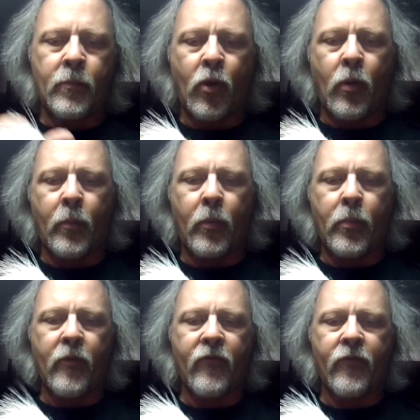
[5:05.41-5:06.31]
palmer
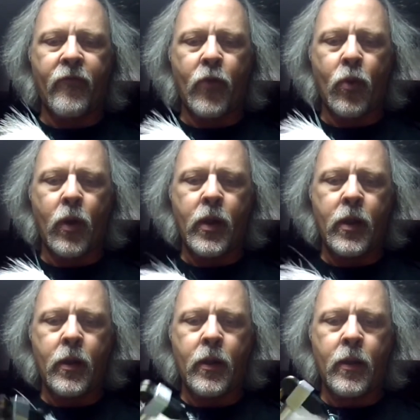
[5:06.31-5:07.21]
before it,
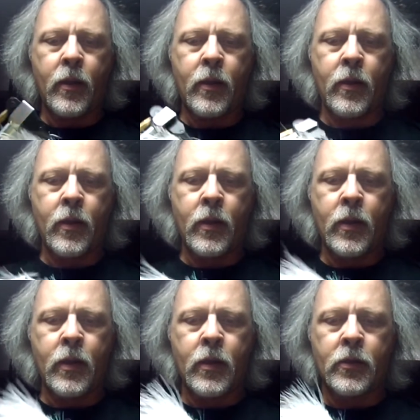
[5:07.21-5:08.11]

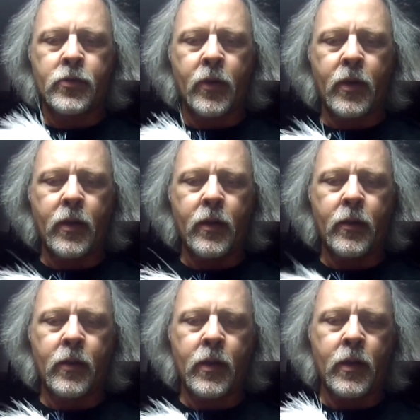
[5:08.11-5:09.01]
trying to
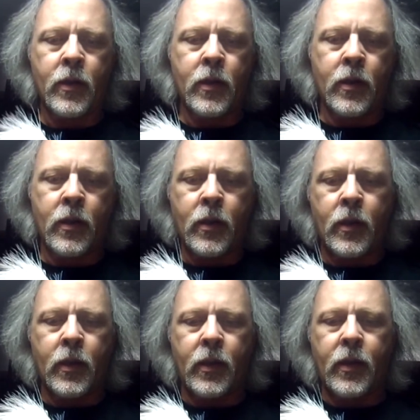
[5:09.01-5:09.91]

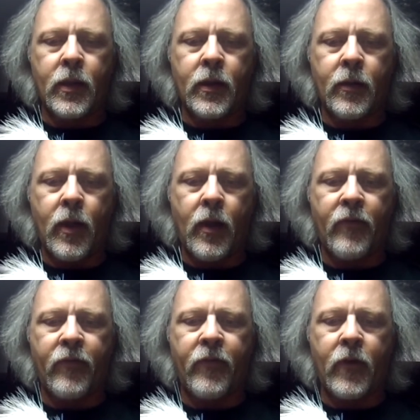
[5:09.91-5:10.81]
get a
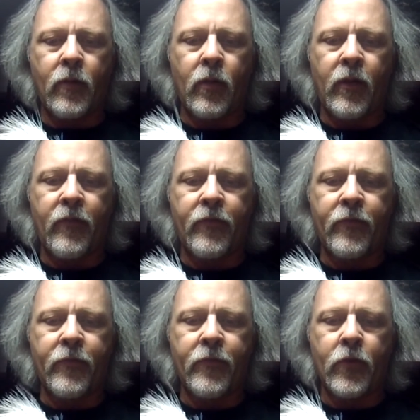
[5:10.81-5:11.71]
fairly
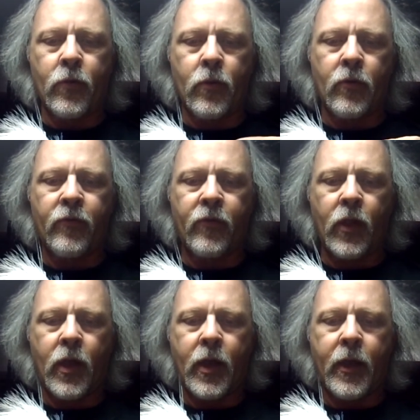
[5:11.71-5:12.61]
full
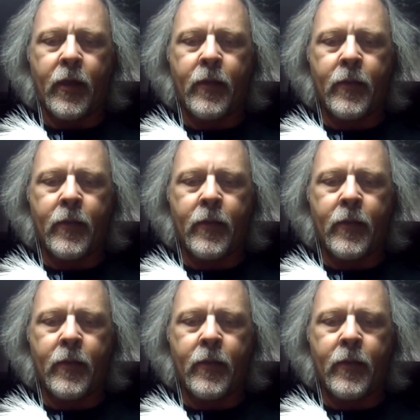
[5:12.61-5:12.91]
fly.